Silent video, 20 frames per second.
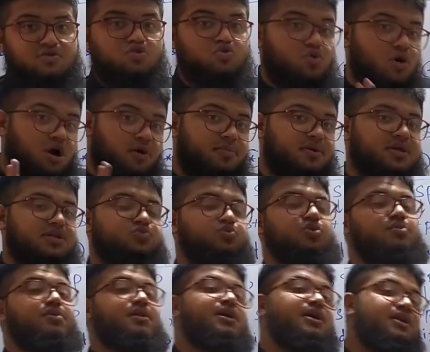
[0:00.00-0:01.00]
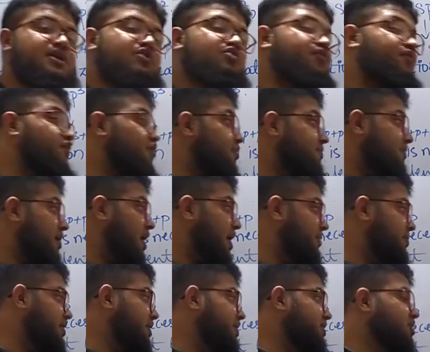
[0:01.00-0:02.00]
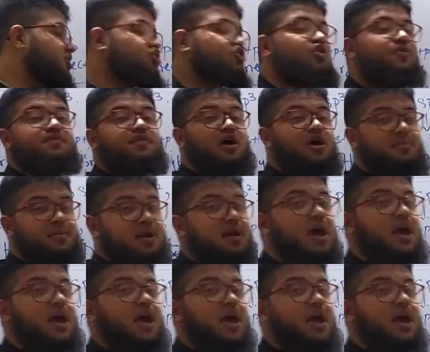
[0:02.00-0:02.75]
2 orbitals will be needed to form the hybridization of carbon